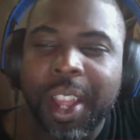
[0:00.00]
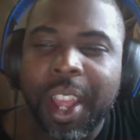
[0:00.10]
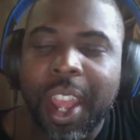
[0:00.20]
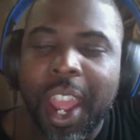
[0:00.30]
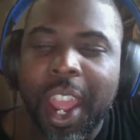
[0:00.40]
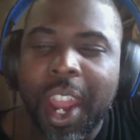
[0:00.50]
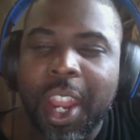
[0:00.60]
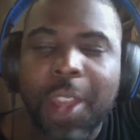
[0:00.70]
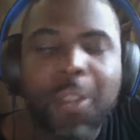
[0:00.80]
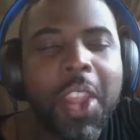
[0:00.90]
And
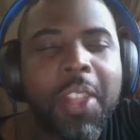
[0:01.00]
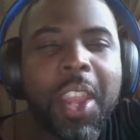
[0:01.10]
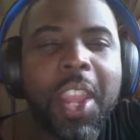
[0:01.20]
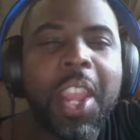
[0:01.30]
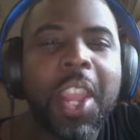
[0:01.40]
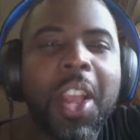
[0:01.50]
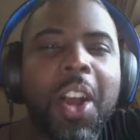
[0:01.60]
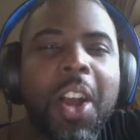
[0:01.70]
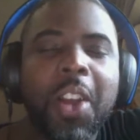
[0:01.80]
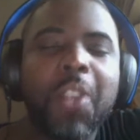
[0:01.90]
he said that he
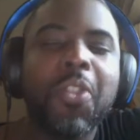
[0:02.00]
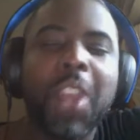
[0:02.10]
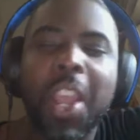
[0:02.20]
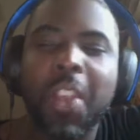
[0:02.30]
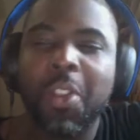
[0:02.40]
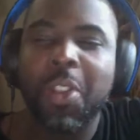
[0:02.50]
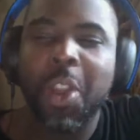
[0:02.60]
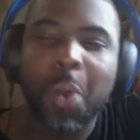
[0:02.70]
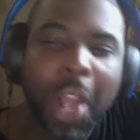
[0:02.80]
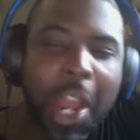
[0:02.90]
understands that there were
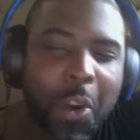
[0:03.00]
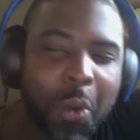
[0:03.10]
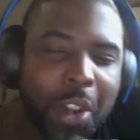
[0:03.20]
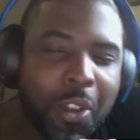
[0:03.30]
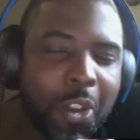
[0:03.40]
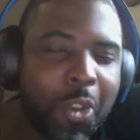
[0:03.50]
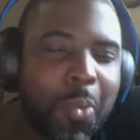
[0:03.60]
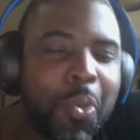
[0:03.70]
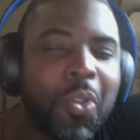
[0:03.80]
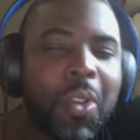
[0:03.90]
a lot of
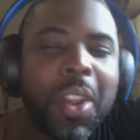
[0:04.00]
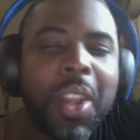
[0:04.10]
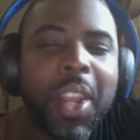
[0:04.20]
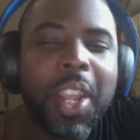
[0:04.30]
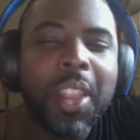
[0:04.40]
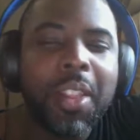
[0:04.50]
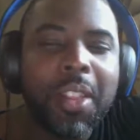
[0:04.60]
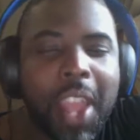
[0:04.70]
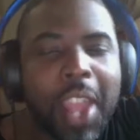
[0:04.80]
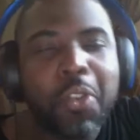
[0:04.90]
criticisms
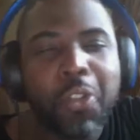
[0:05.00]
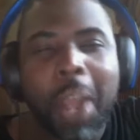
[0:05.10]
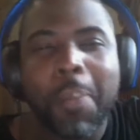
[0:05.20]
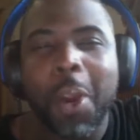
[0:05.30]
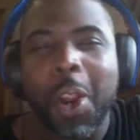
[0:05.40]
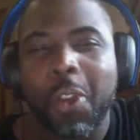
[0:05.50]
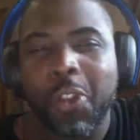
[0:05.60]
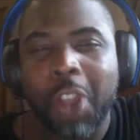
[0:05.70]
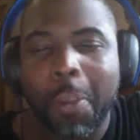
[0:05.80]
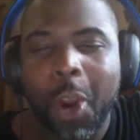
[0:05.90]
that Sean
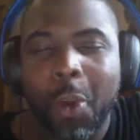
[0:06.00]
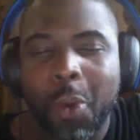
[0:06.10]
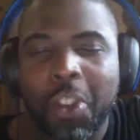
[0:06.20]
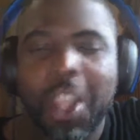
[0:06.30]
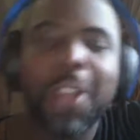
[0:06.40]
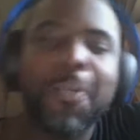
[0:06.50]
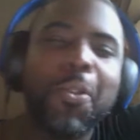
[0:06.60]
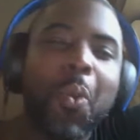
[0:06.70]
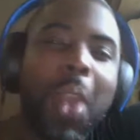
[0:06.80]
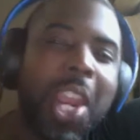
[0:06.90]
Murray was getting for the
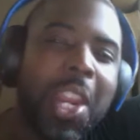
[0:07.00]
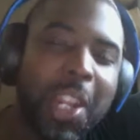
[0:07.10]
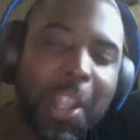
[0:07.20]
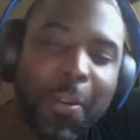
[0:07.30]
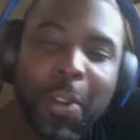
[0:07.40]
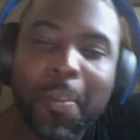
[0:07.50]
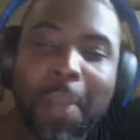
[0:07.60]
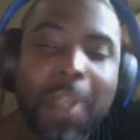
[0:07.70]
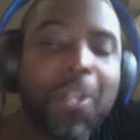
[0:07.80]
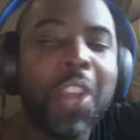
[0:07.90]
way he delivered the
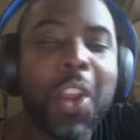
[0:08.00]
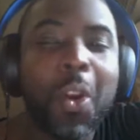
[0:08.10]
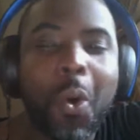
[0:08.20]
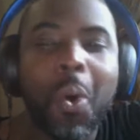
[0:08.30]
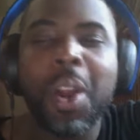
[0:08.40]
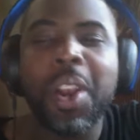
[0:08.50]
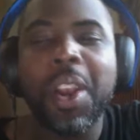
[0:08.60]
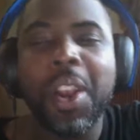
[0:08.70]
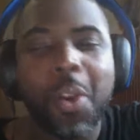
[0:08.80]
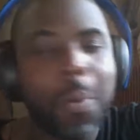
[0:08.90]
messaging on
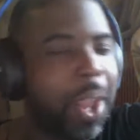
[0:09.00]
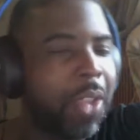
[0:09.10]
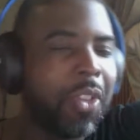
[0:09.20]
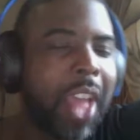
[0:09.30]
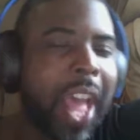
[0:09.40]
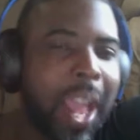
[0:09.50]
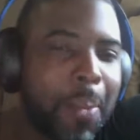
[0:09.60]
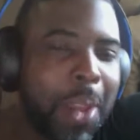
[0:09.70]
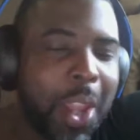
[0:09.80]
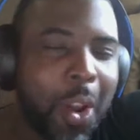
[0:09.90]
No Man's Sky, but
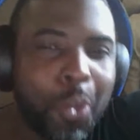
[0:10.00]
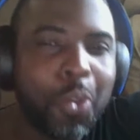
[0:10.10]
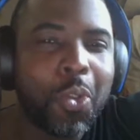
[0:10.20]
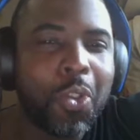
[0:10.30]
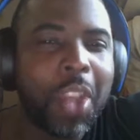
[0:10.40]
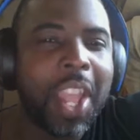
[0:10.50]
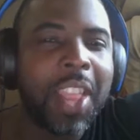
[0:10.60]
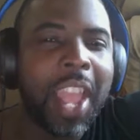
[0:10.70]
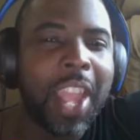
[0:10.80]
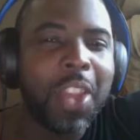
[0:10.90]
he also said
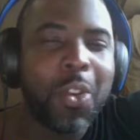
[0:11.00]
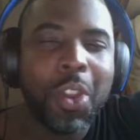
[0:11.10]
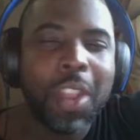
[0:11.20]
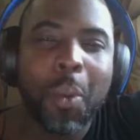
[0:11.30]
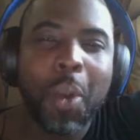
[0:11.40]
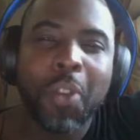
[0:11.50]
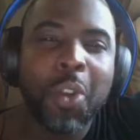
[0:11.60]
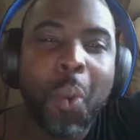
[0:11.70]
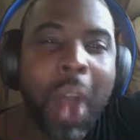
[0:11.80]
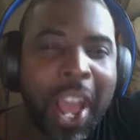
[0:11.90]
that that wasn't a
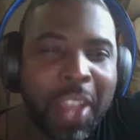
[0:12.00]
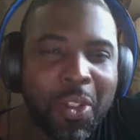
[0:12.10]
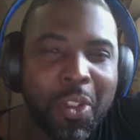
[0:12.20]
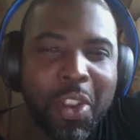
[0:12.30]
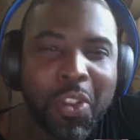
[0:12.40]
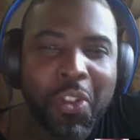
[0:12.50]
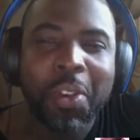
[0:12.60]
wise decision